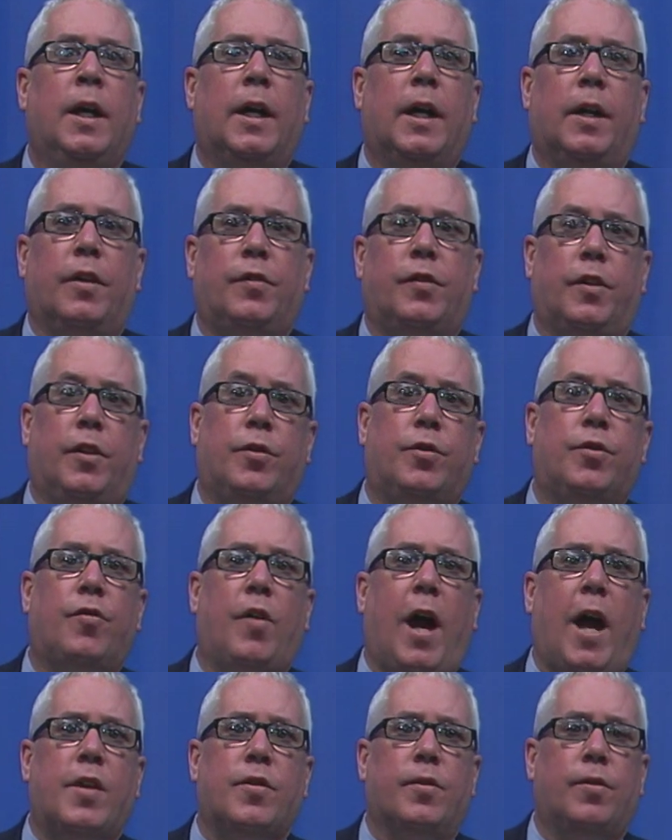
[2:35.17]
and is a
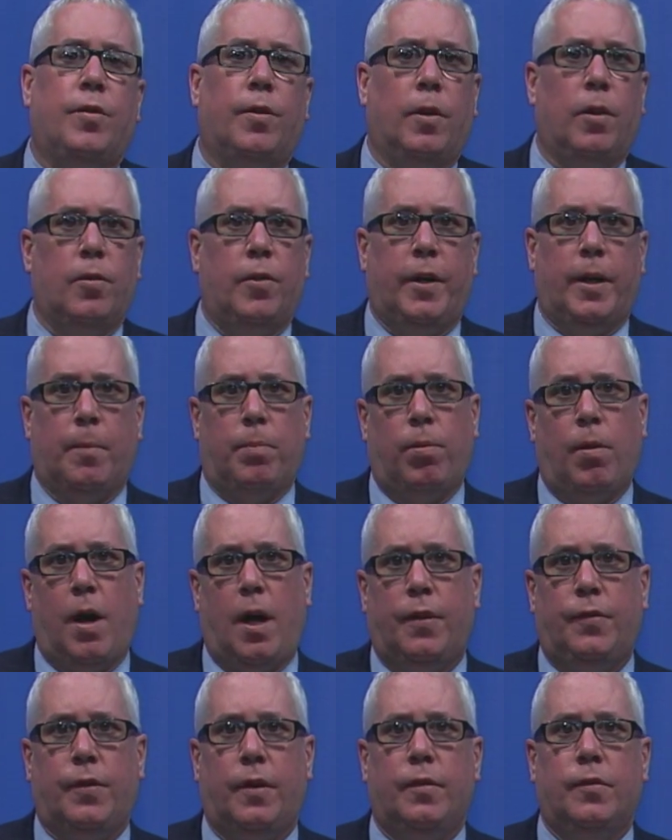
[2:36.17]
distraction to the learning
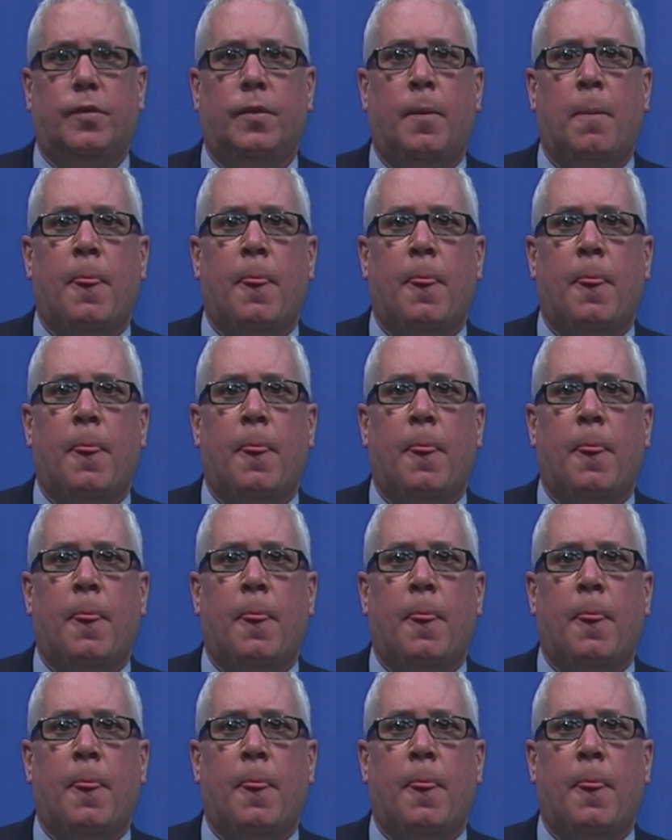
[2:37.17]
process.